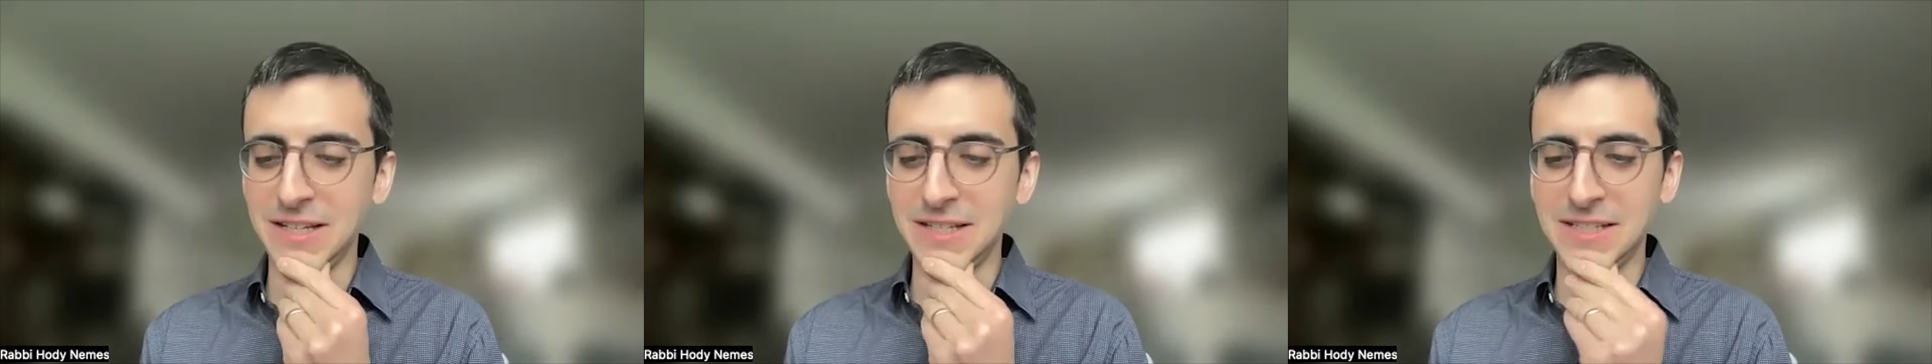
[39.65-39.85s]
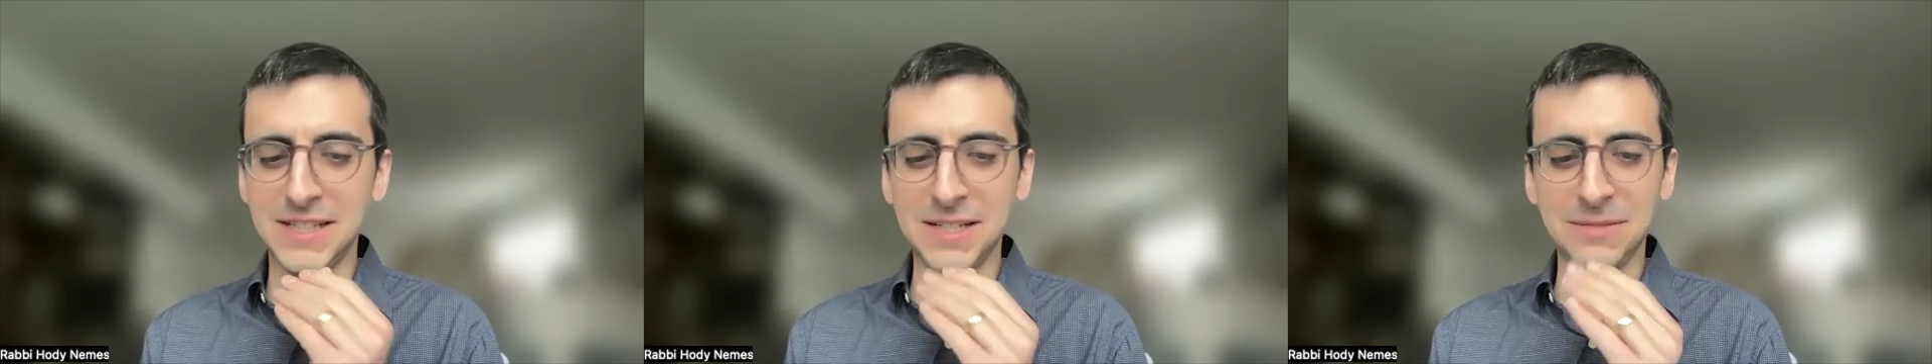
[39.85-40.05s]

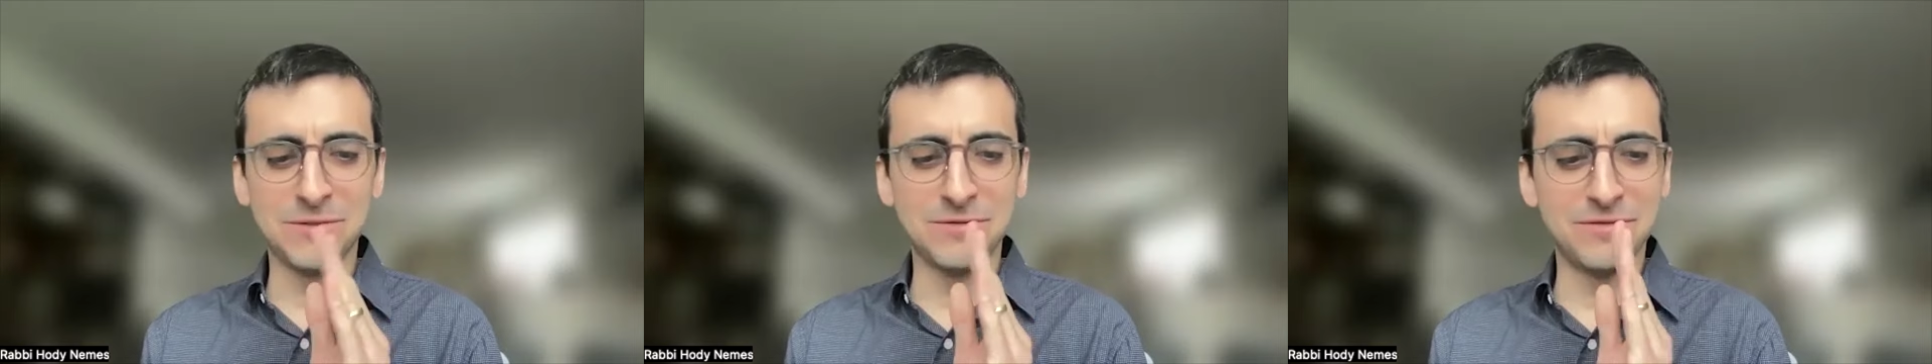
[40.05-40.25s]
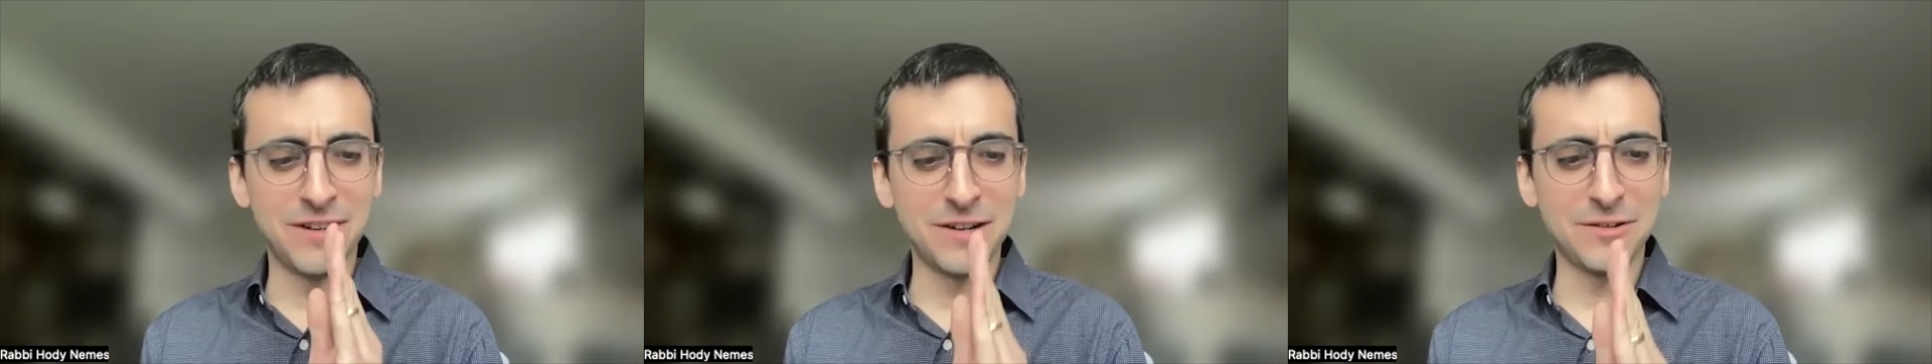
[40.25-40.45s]
He seems
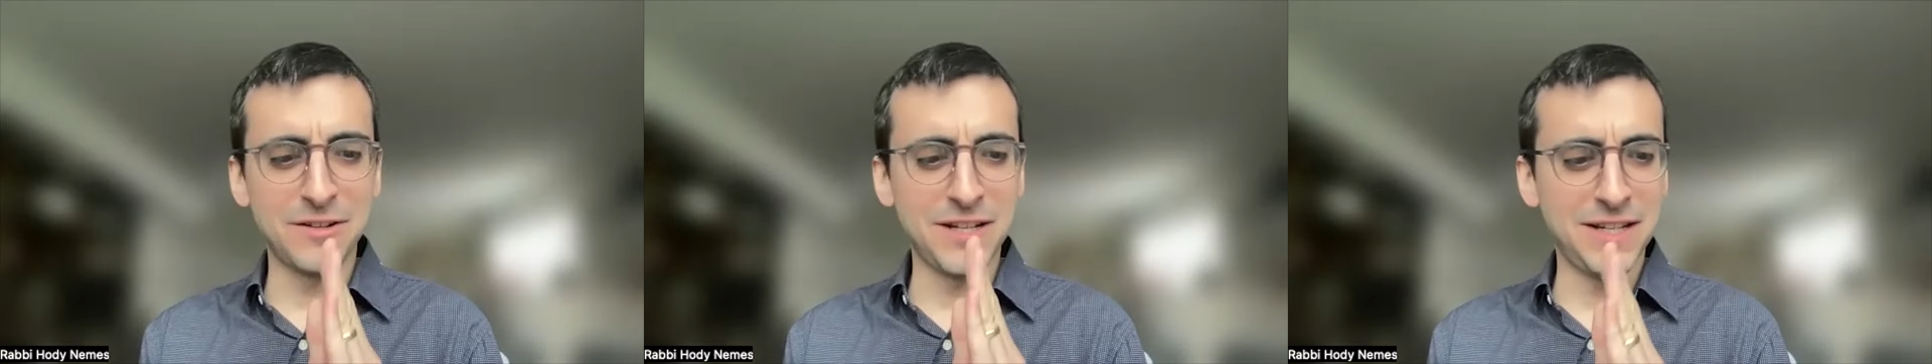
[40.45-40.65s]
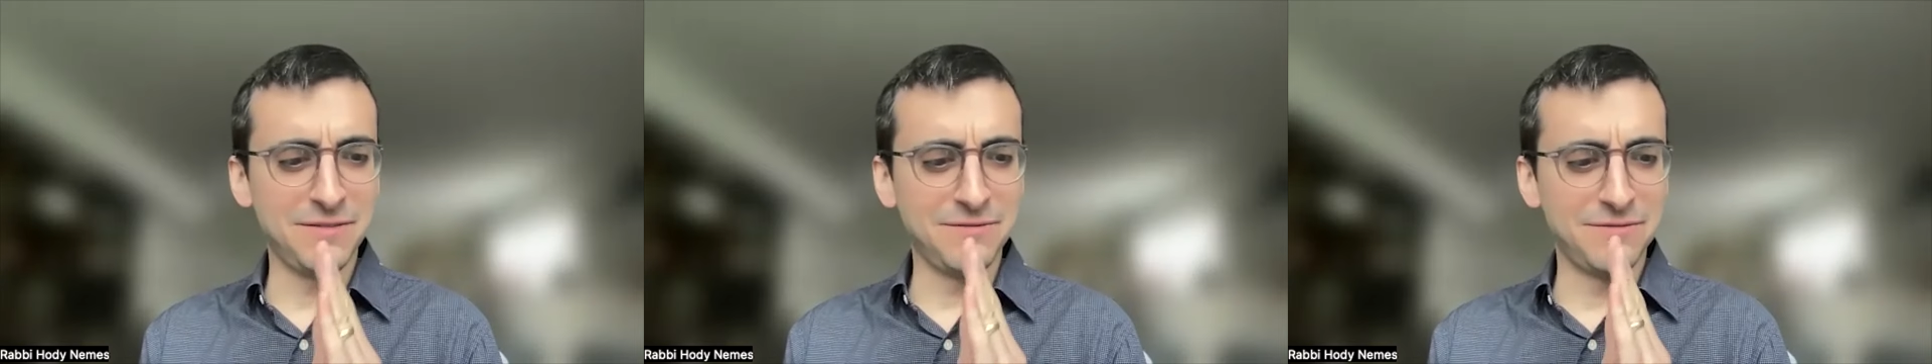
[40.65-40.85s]

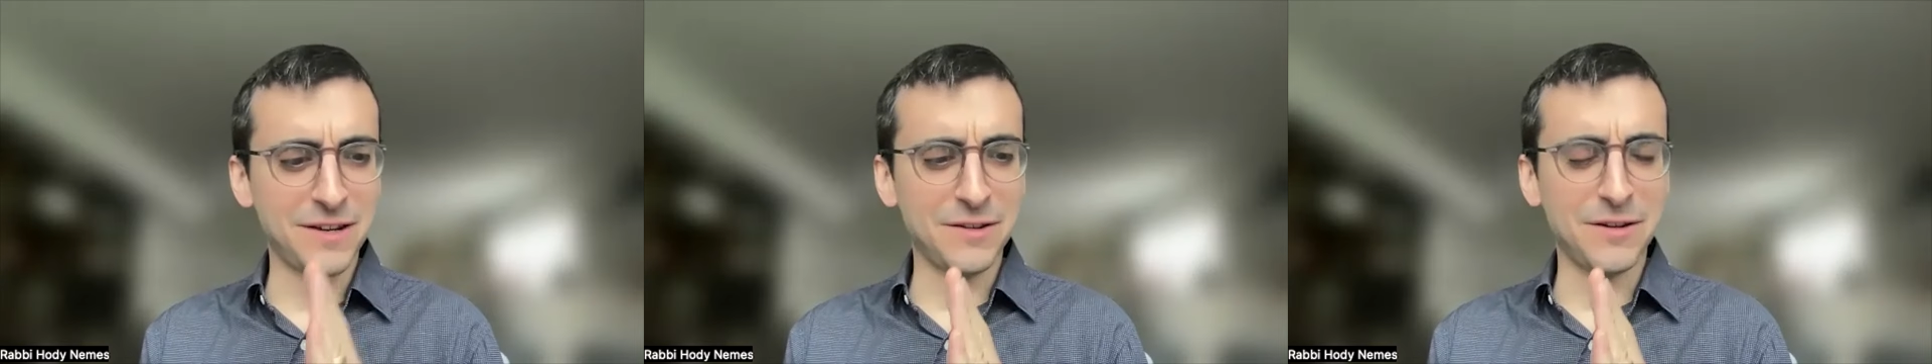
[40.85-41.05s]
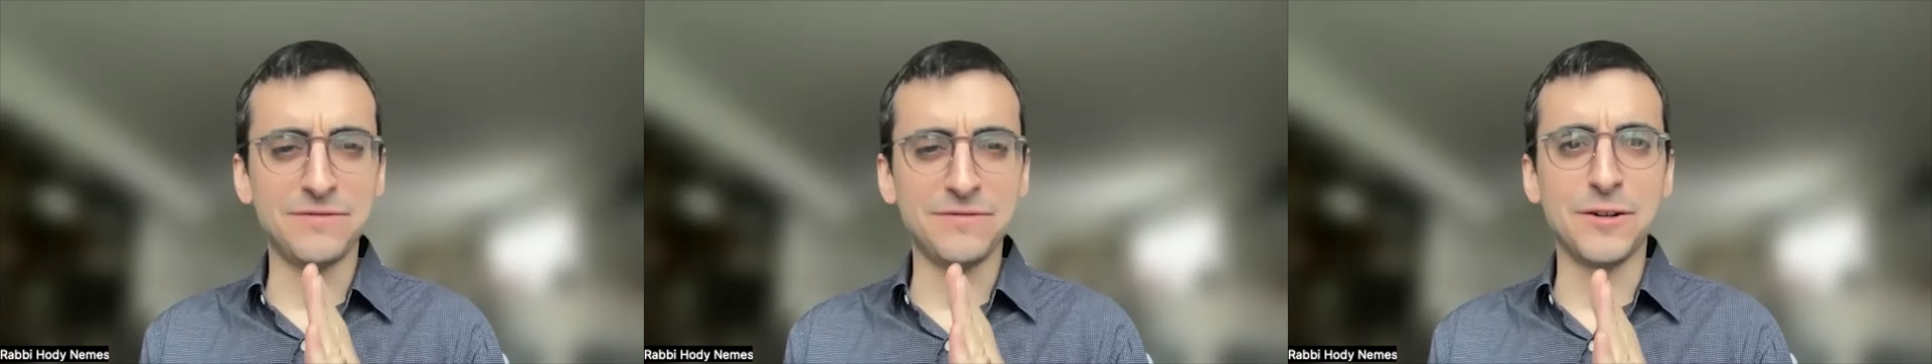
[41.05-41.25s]
very,
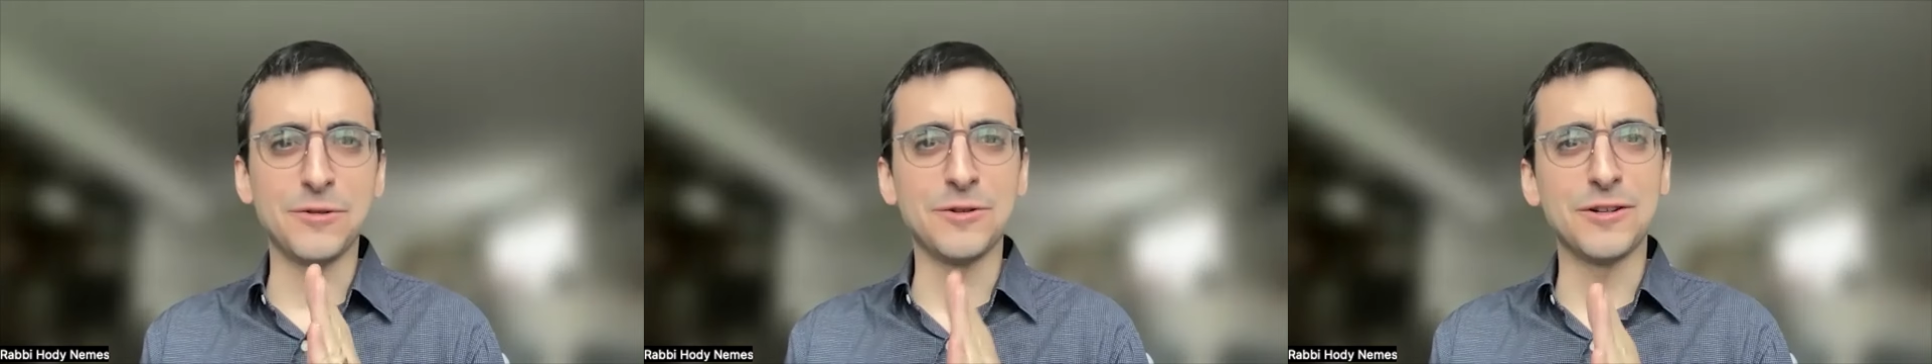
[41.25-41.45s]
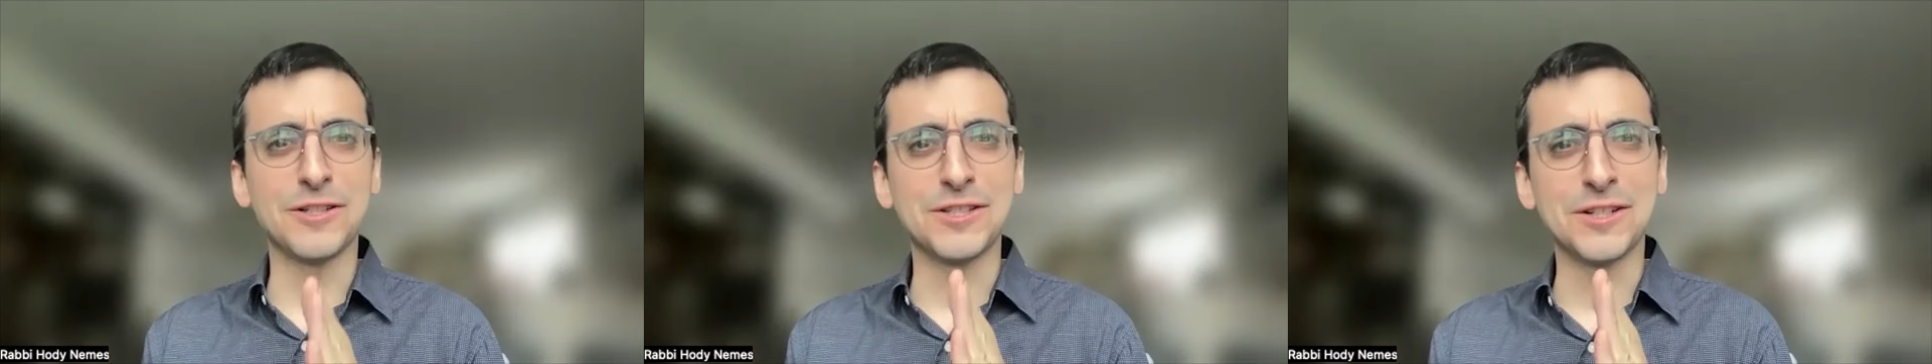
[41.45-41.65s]
very
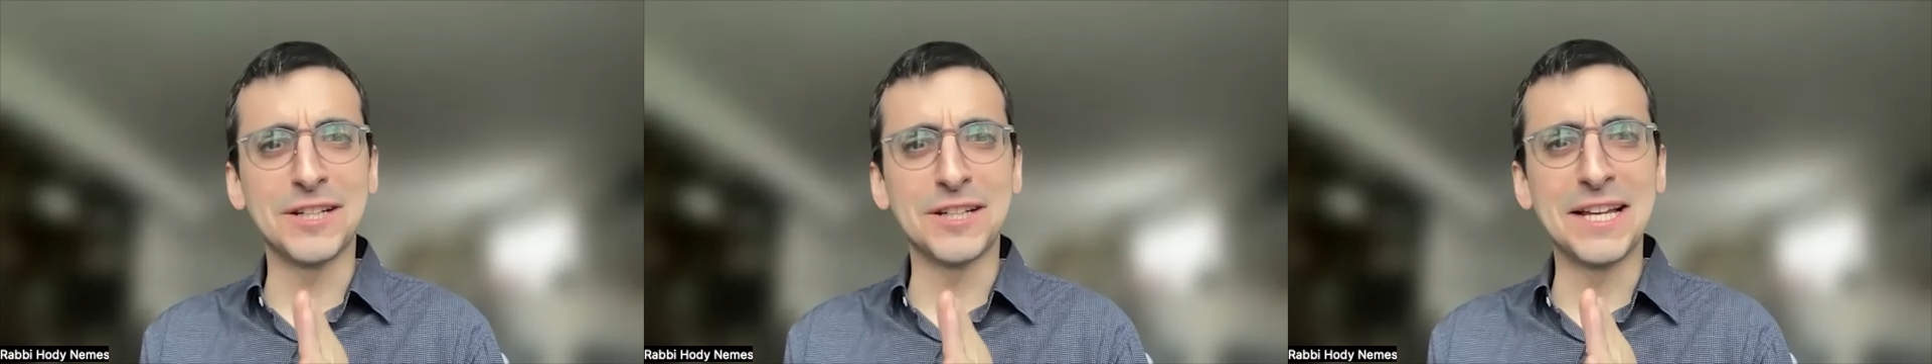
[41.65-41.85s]
focused on